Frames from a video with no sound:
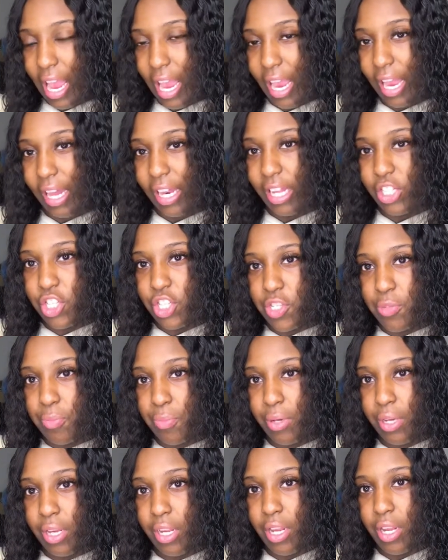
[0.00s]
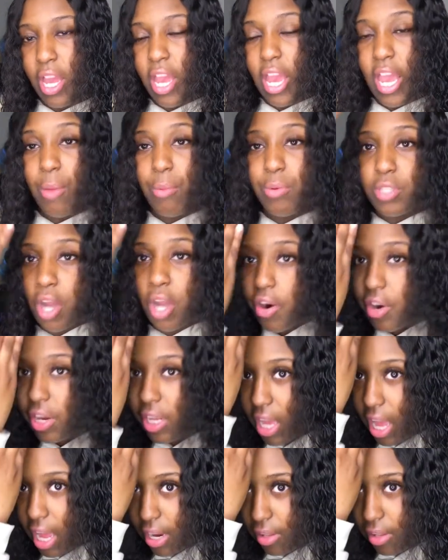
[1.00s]
I kind of just it was already
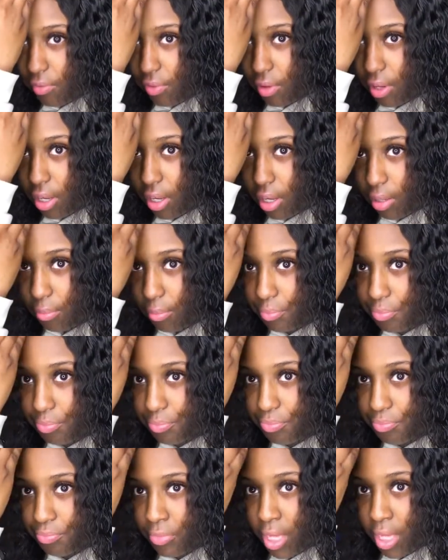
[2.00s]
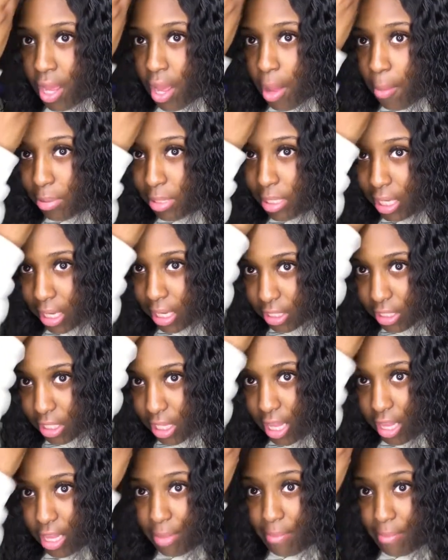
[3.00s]
kind of plucked
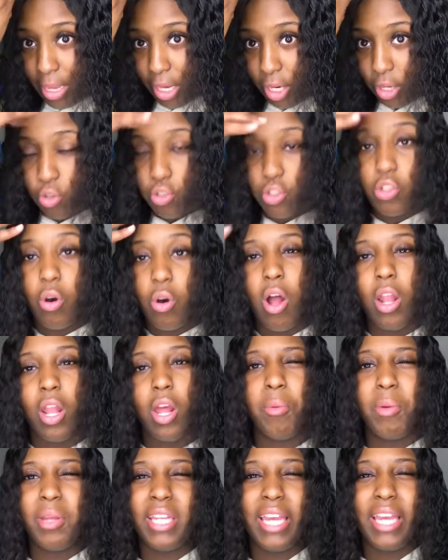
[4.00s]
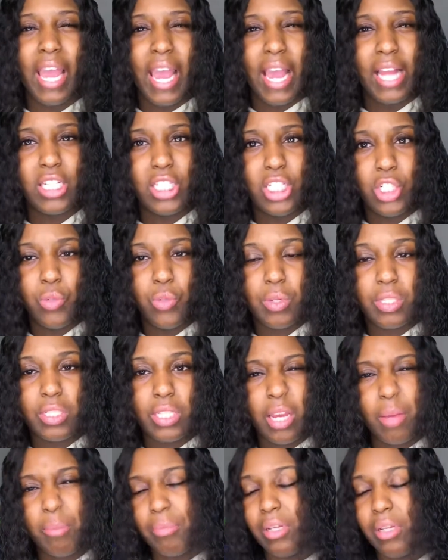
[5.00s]
in the middle, so all I really had to do was
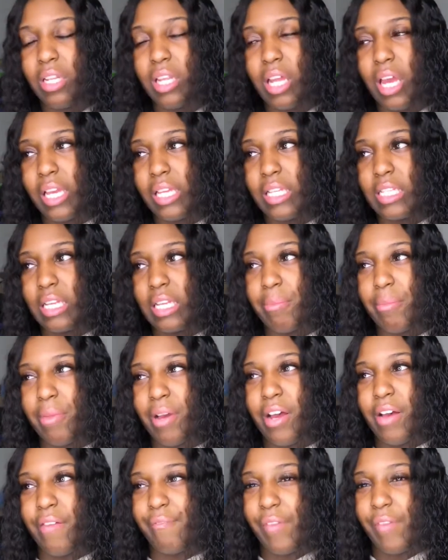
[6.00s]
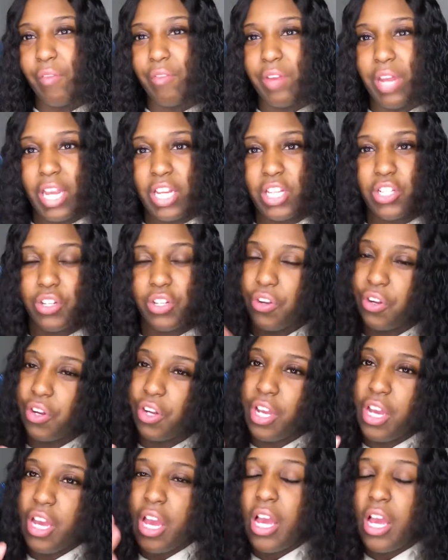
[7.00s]
like put like some foundation or
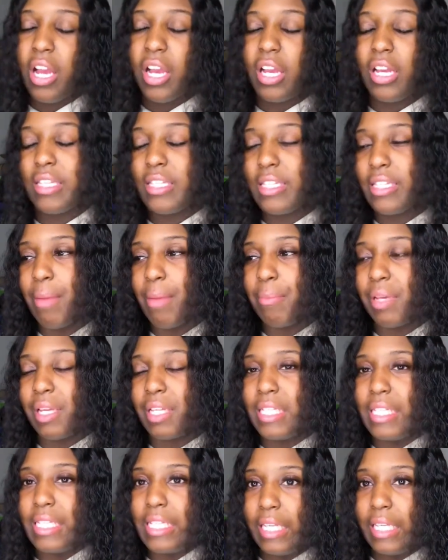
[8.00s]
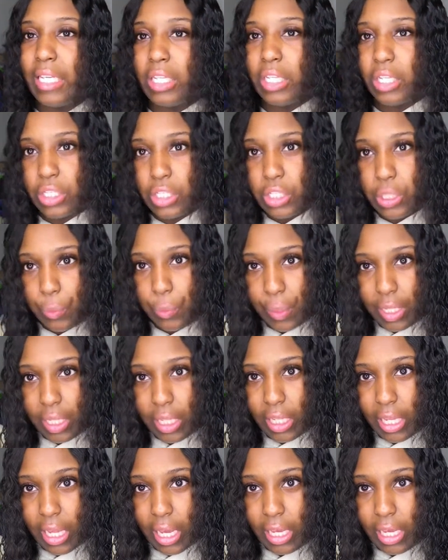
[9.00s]
some concealer to really,
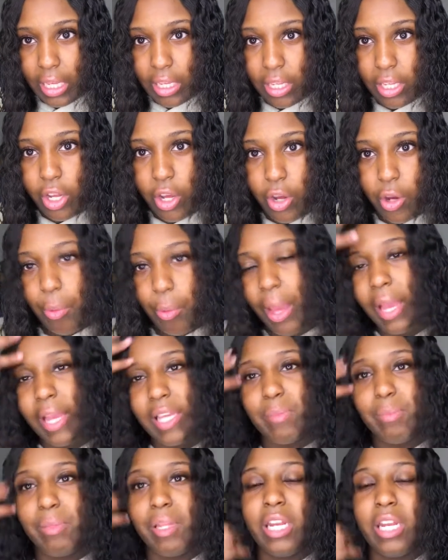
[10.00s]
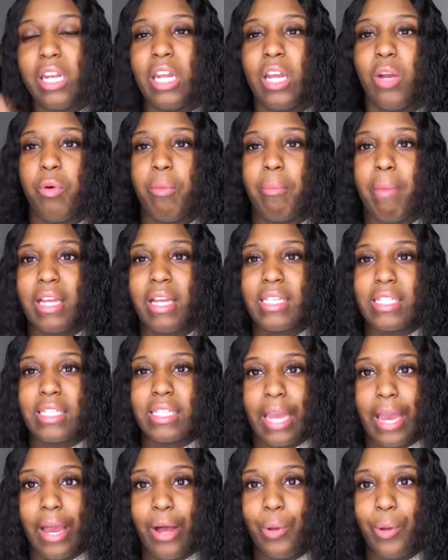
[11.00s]
like, you know, I guess blend it in with my
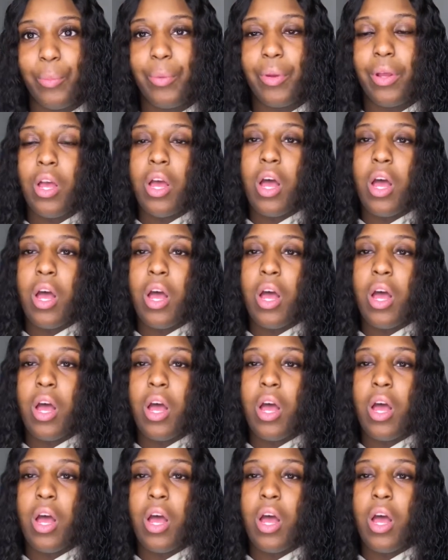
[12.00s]
scalp.